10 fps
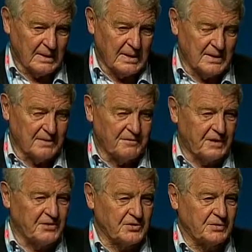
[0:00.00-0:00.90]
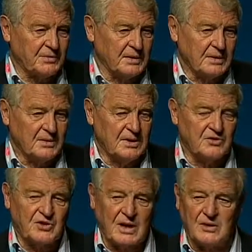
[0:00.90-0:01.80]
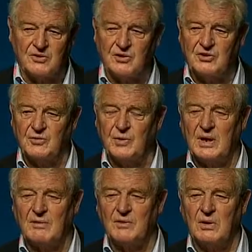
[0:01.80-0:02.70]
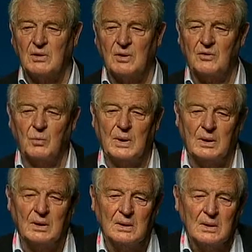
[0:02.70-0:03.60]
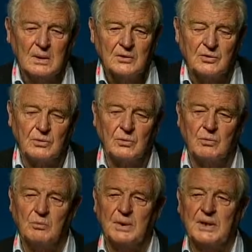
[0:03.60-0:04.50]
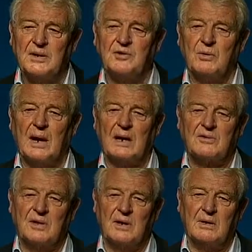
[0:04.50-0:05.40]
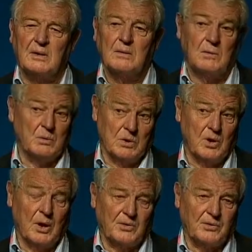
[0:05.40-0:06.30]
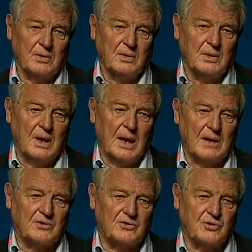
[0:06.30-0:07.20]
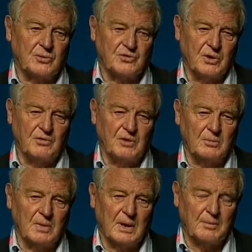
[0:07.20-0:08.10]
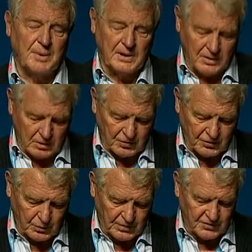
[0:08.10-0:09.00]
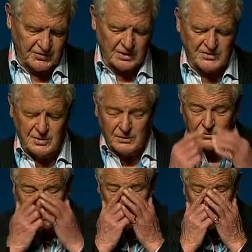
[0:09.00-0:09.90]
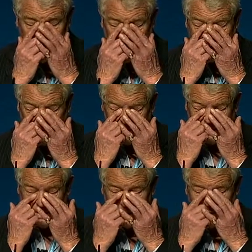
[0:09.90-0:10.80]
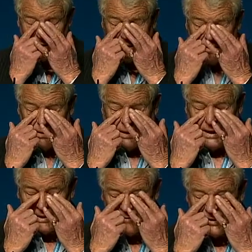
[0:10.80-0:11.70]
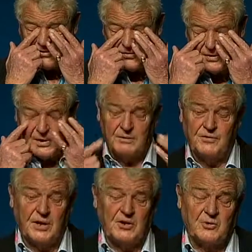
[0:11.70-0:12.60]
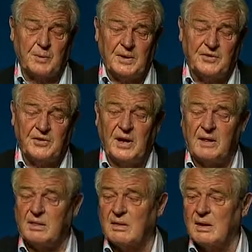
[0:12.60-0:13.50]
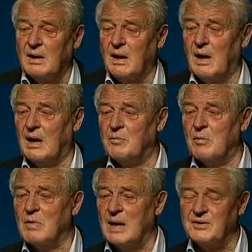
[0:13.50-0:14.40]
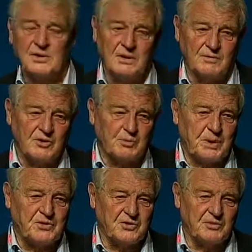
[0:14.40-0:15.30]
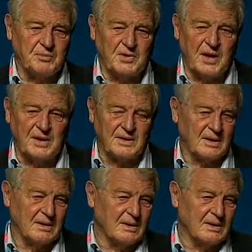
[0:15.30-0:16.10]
In the face of these challenges, if we have not got the will to begin to act, then we will not act to resolve them and pay the consequences ourselves. On the anniversary of Shakespeare's death, I am reminded of the speech of Miranda